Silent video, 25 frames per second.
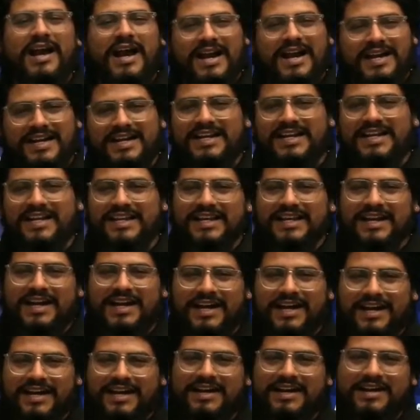attending
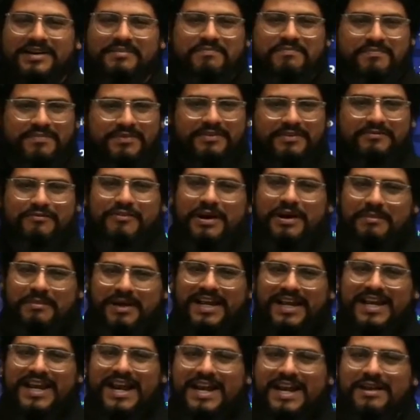uh, from
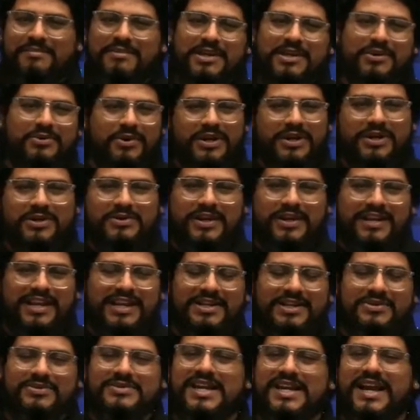Unacademy going to
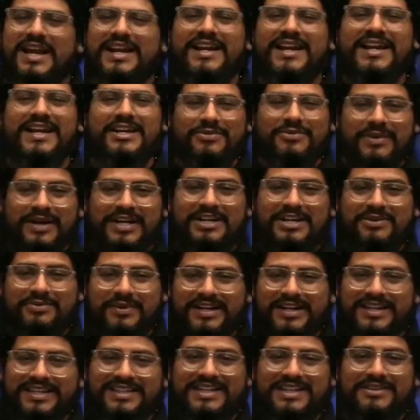NLUs and in
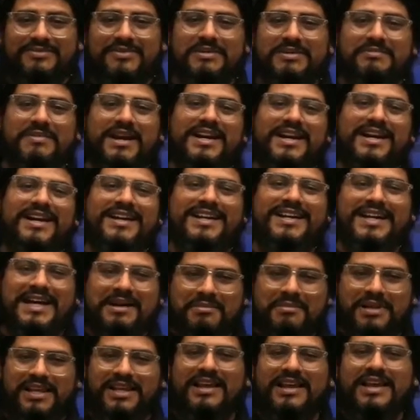2023 we made it
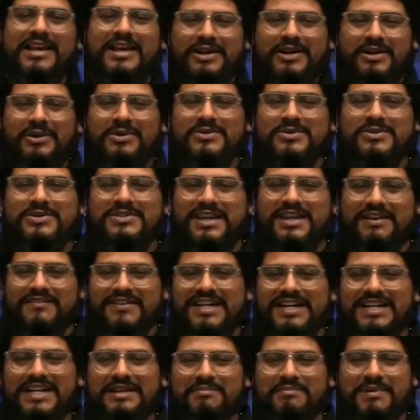double close to
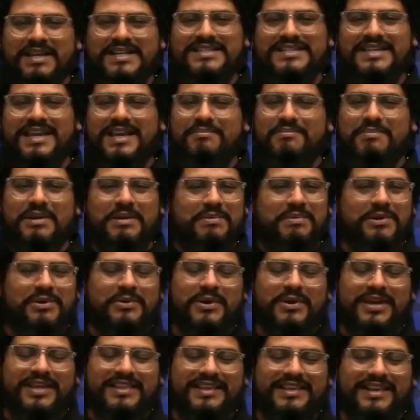70 plus people
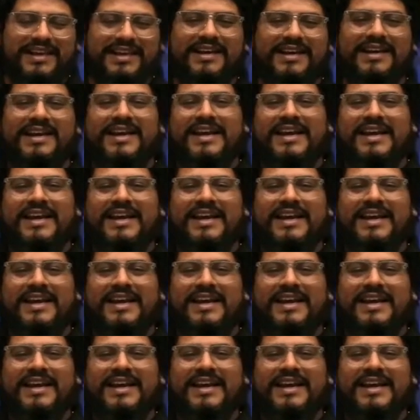going there.